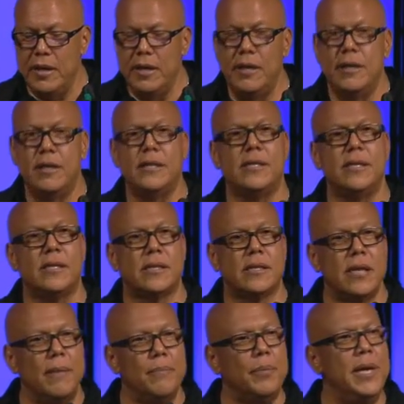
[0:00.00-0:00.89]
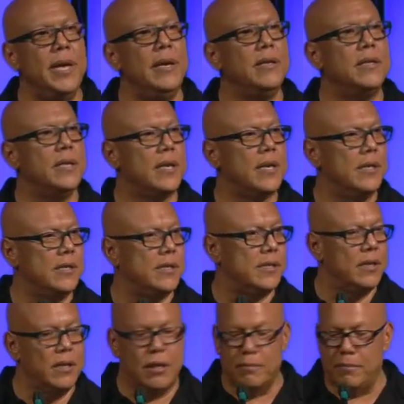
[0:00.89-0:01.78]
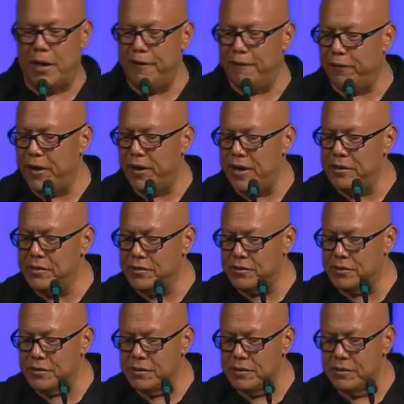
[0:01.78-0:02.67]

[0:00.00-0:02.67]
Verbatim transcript: this is something to consider, my friends.